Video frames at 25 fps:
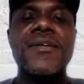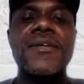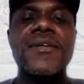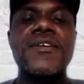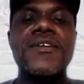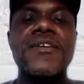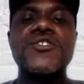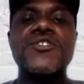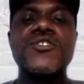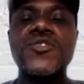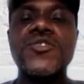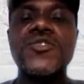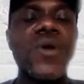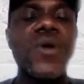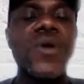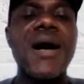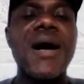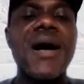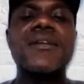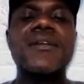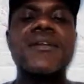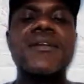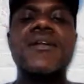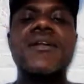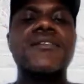You
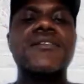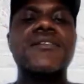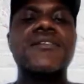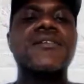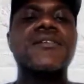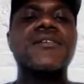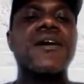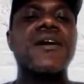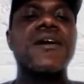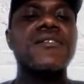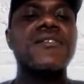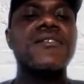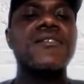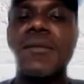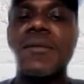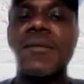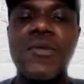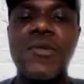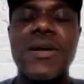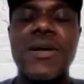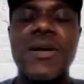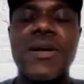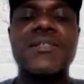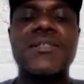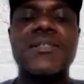are not
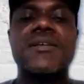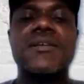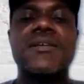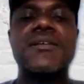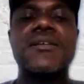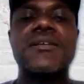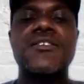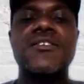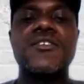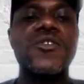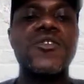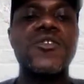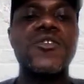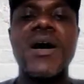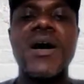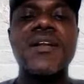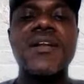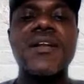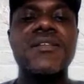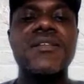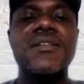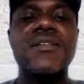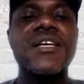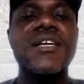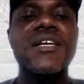democratic. You are
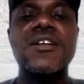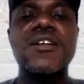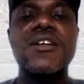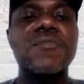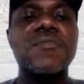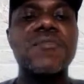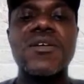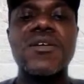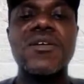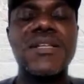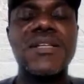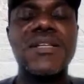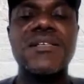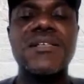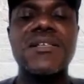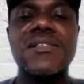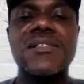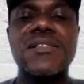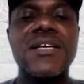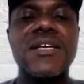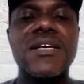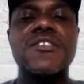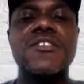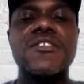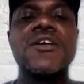not a democratic
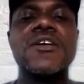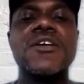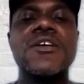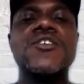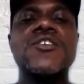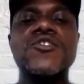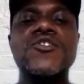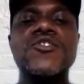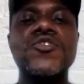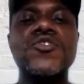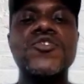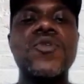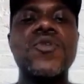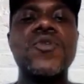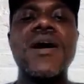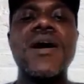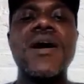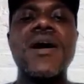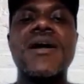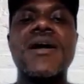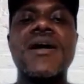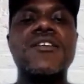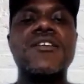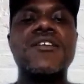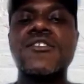state. You
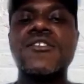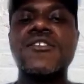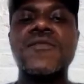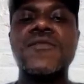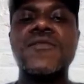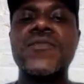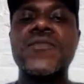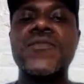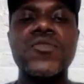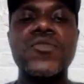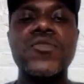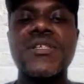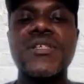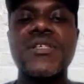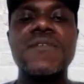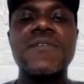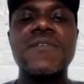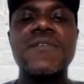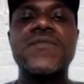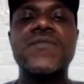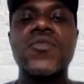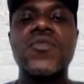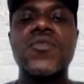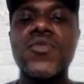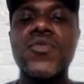are not voting
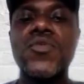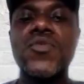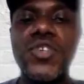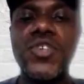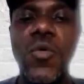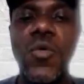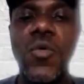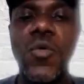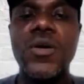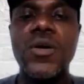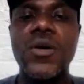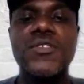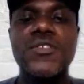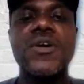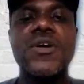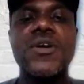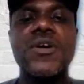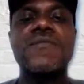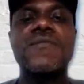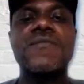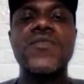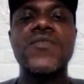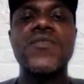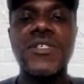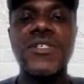for who you want. You
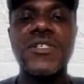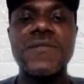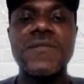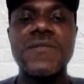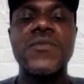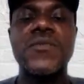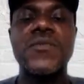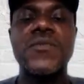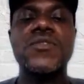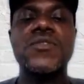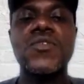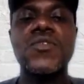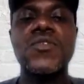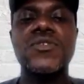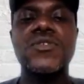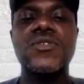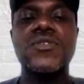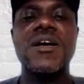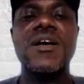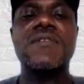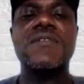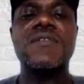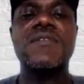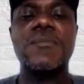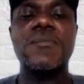are voting for those they
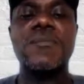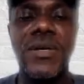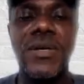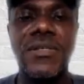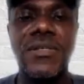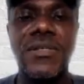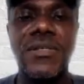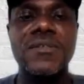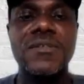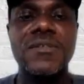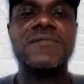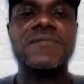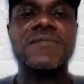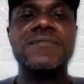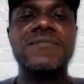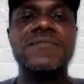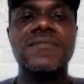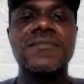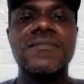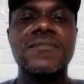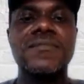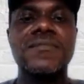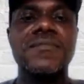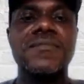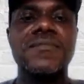have appointed.
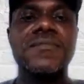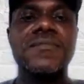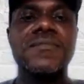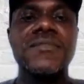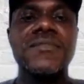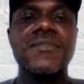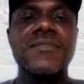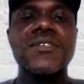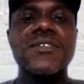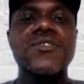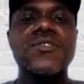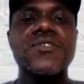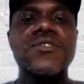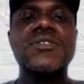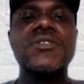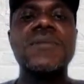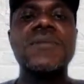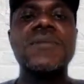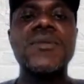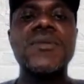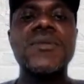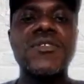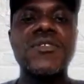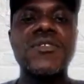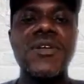So
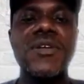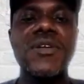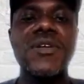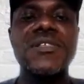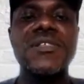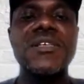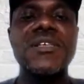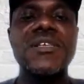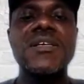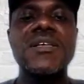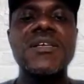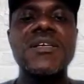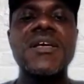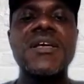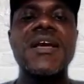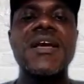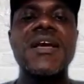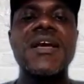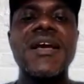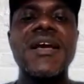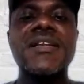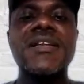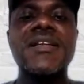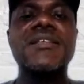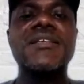democracy
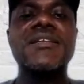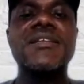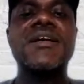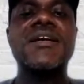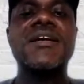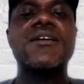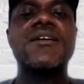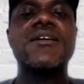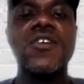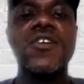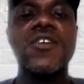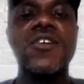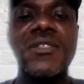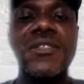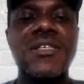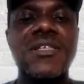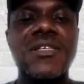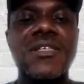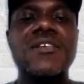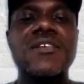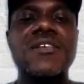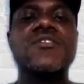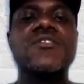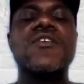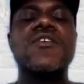in the
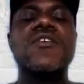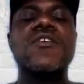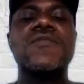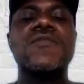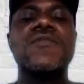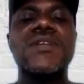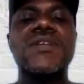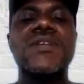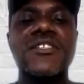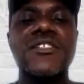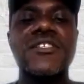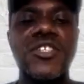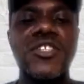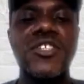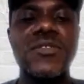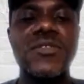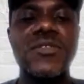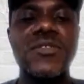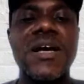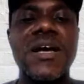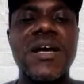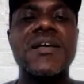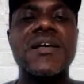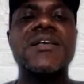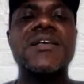context of
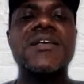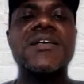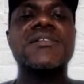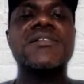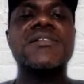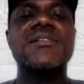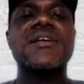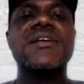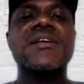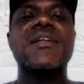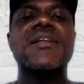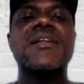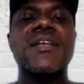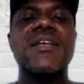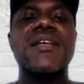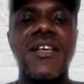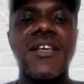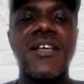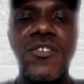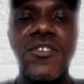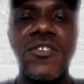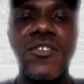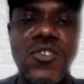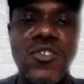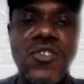Nigeria is an
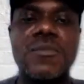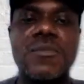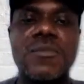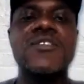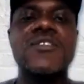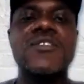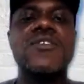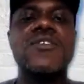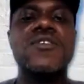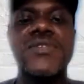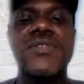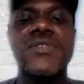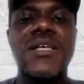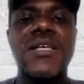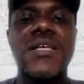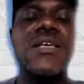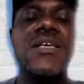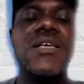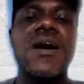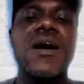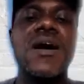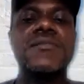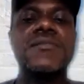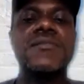instrument of Takiyah.